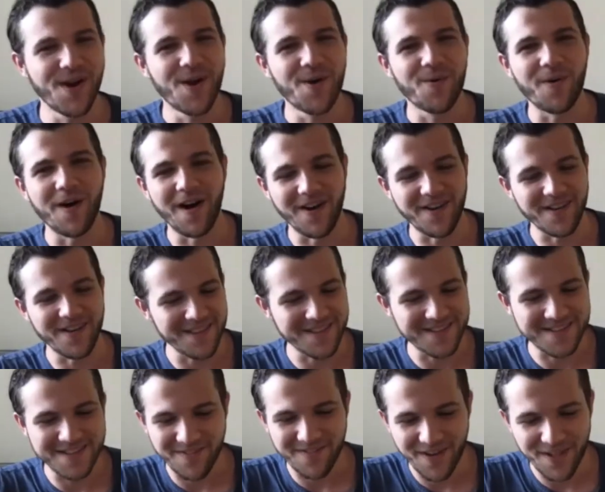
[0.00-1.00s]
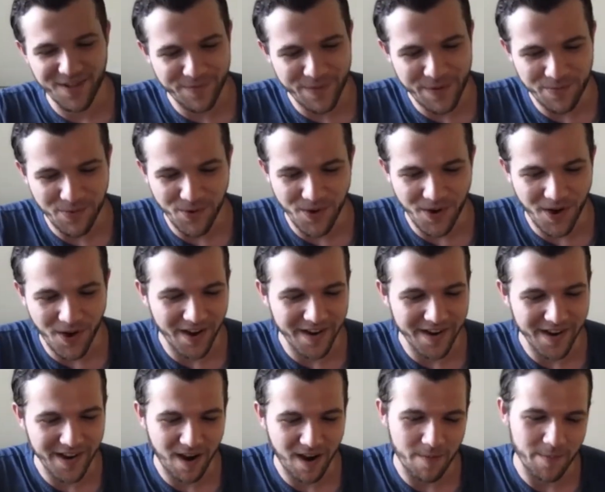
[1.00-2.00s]
Well, some other people on
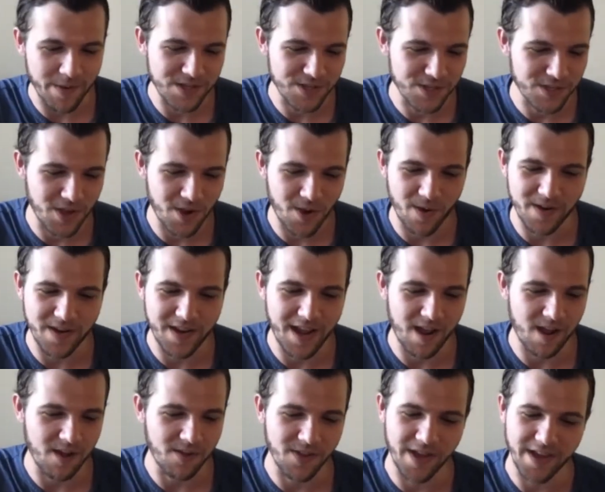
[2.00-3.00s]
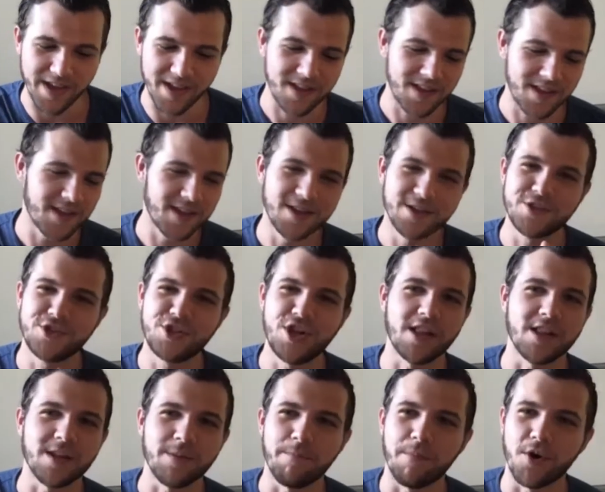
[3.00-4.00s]
here, I mean, just going down like
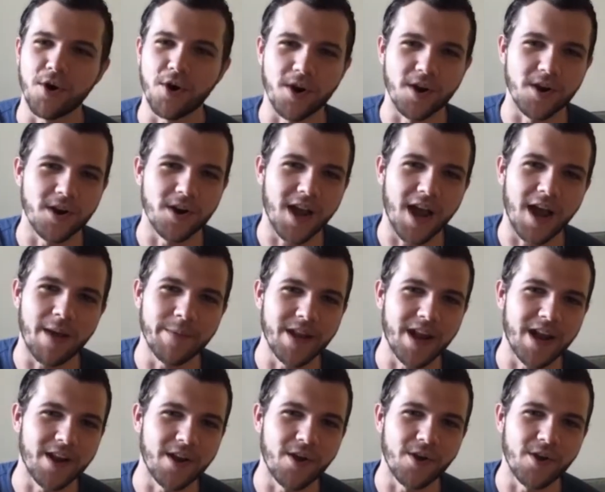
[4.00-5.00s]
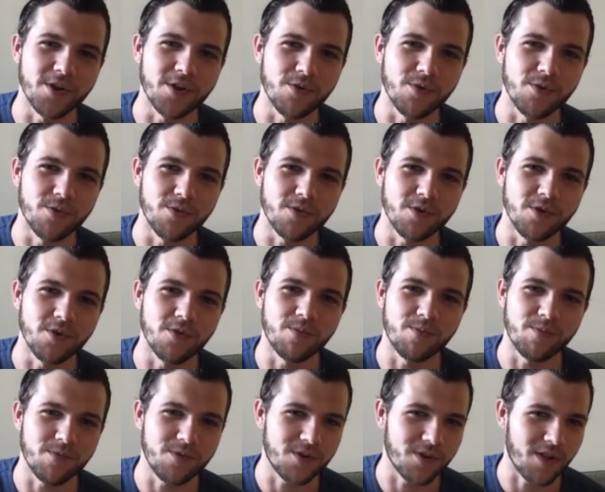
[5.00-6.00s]
Shelley Berg. I mean, I know you you
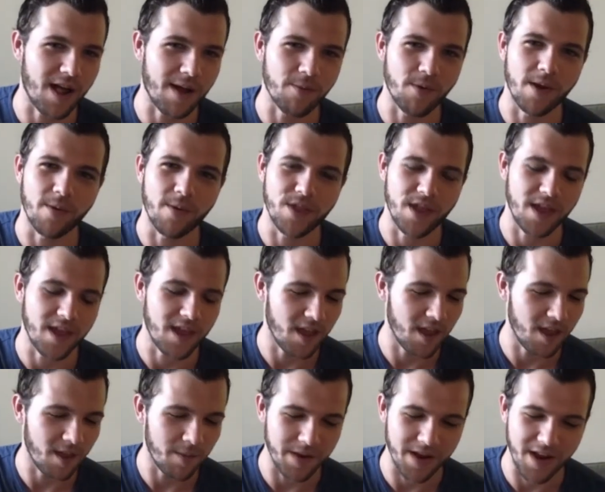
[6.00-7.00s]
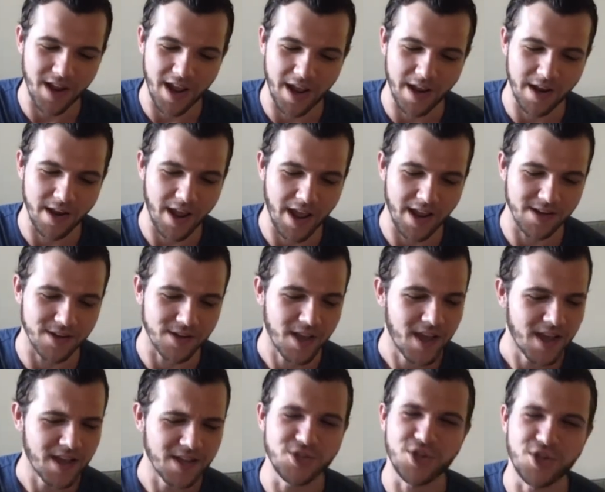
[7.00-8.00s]
collaborate with him and and and
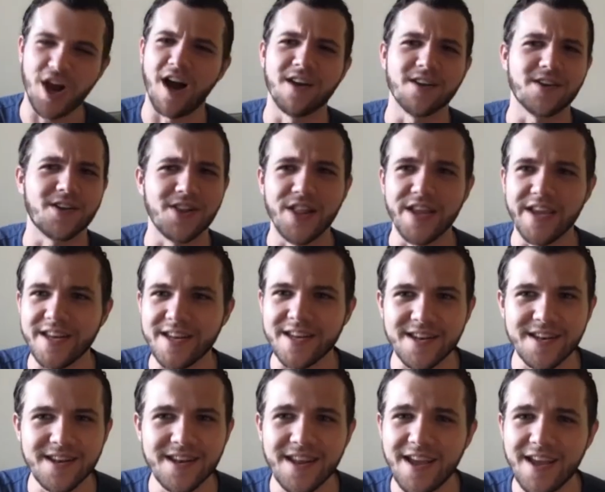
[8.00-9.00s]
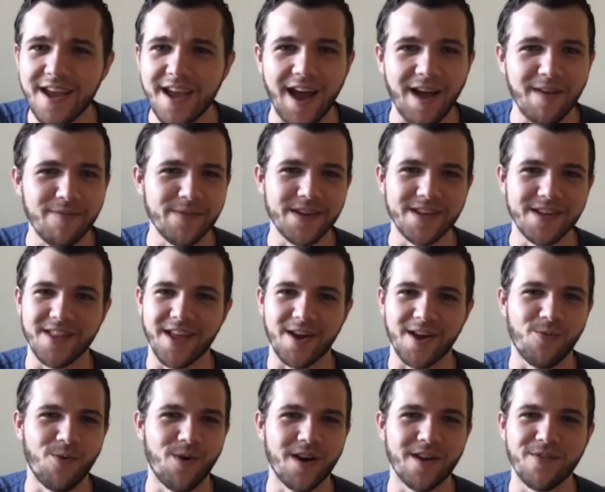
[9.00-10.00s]
John Clayton. I mean, uh, like
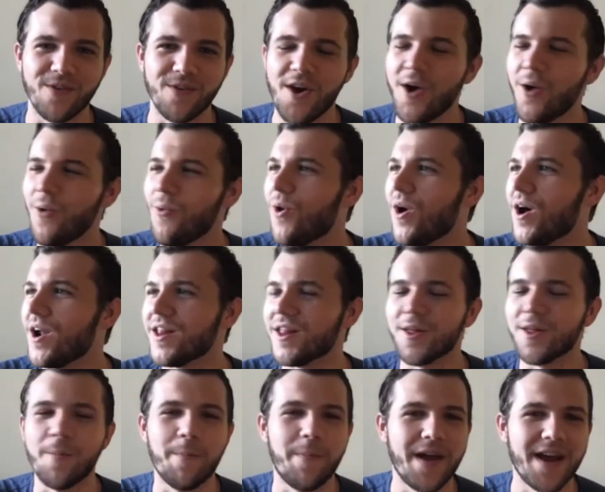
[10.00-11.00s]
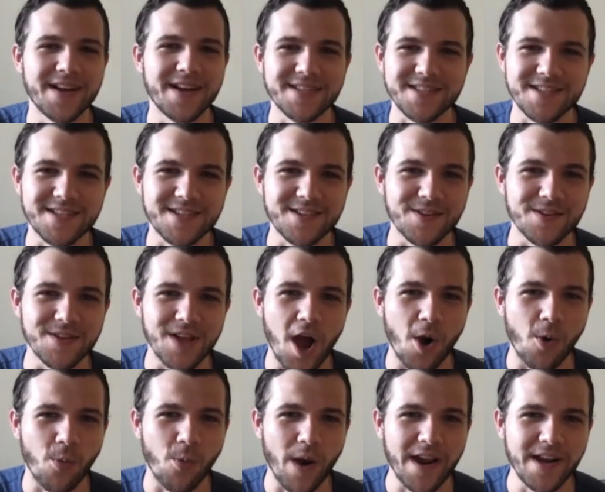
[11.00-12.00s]
one of one of the best
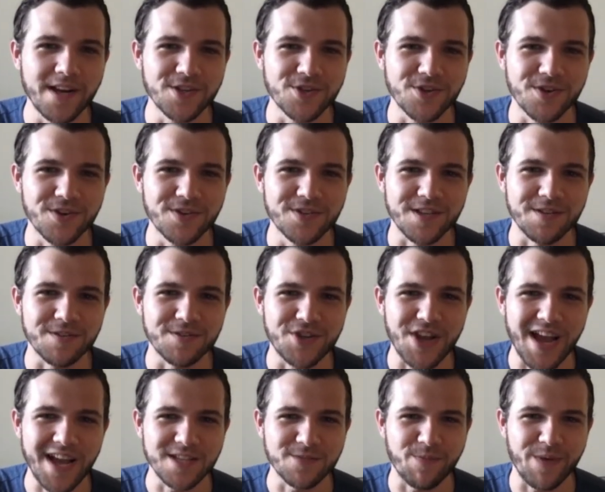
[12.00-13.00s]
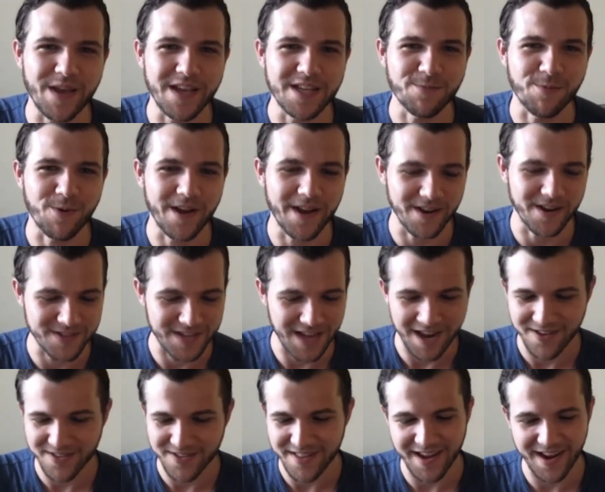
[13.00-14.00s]
arrangers and jazz bass players
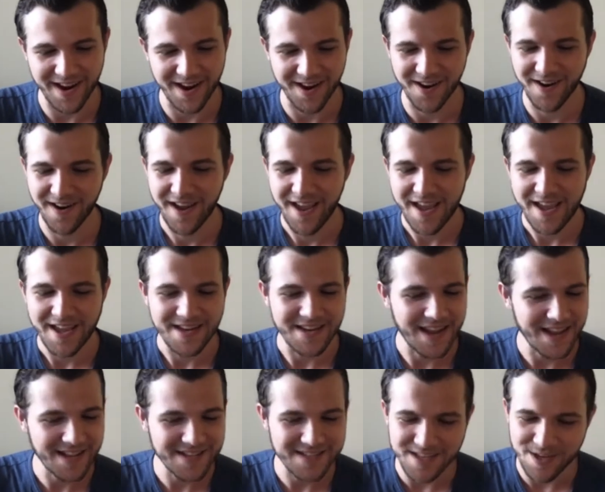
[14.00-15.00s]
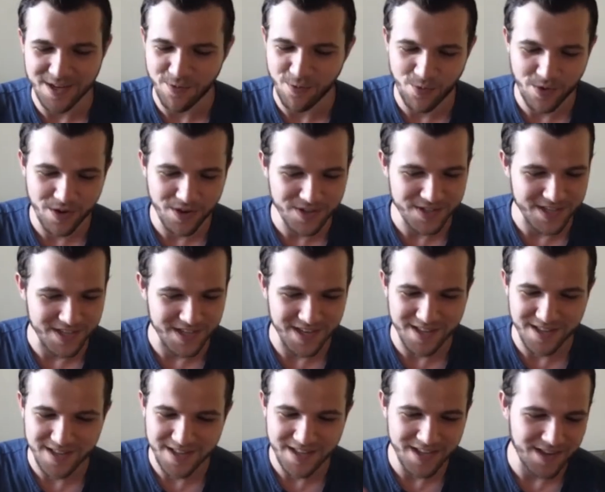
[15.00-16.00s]
out there. Nancy mm-hmm. Wilson,
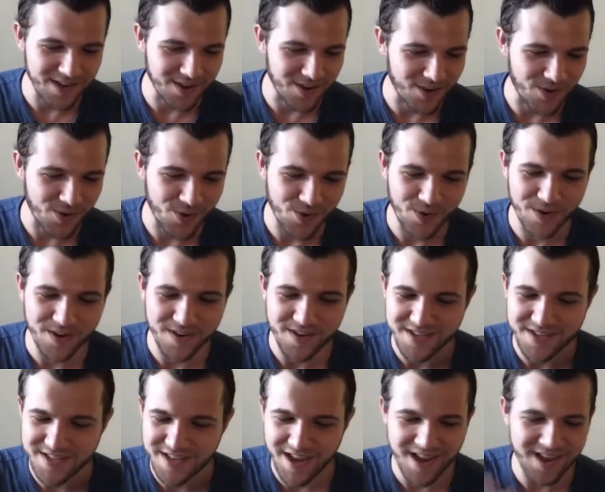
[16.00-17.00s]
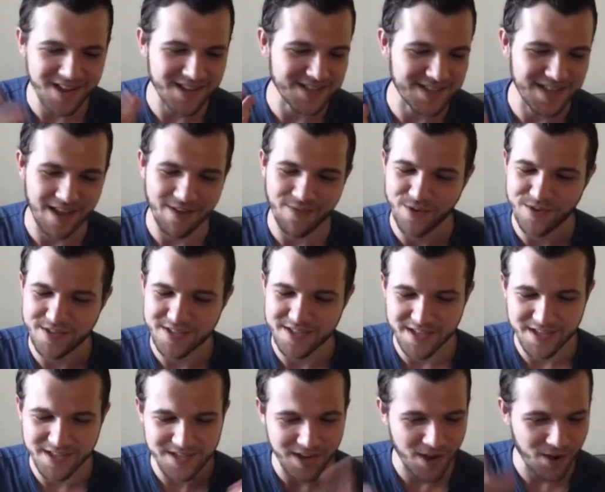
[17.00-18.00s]
Lena Horne, Doc
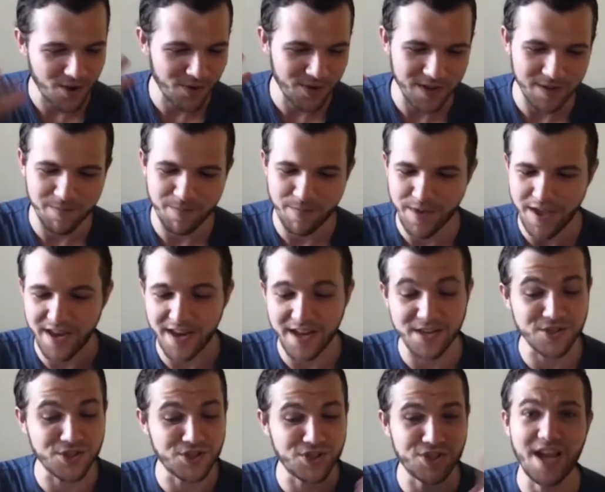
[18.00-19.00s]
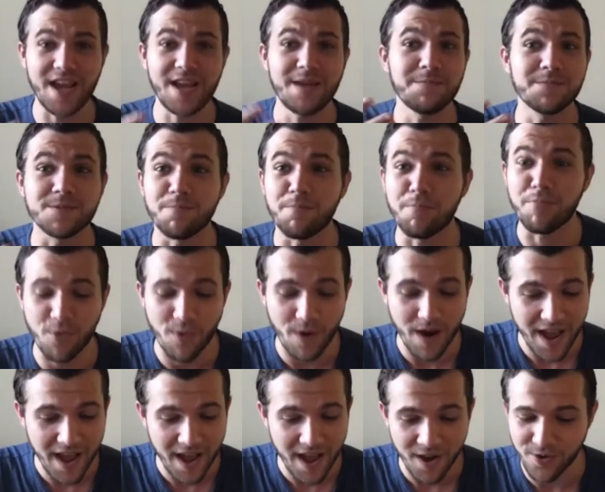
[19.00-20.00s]
Severinsen, Tony Bennett, James
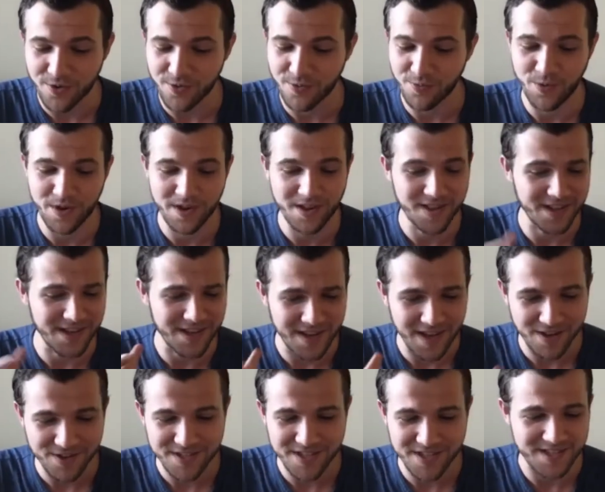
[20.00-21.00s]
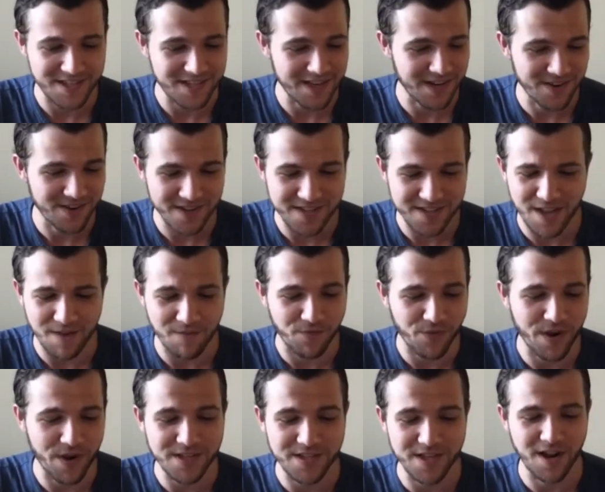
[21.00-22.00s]
Brown, Willie Nelson, Tierney Sutton,
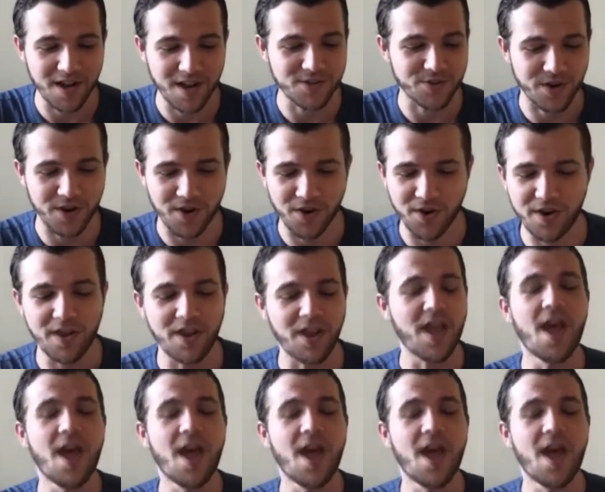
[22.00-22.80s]
Frank Sinatra, Kurt Elling.